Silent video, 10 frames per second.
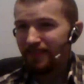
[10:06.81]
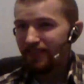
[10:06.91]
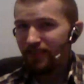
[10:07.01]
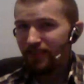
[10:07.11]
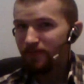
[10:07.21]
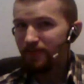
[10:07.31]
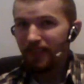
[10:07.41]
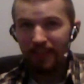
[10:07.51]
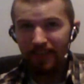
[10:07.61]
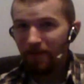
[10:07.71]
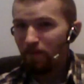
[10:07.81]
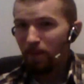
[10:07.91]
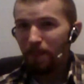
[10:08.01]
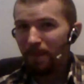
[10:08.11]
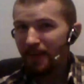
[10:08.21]
she's like,
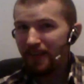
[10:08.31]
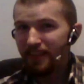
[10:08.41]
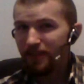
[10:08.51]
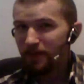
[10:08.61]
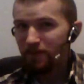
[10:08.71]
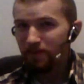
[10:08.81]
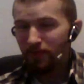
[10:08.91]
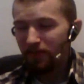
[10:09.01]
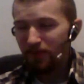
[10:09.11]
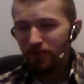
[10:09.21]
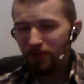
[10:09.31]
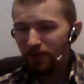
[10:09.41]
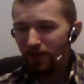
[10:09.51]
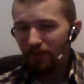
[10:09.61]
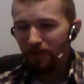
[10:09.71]
he's pretty much
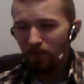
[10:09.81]
told her,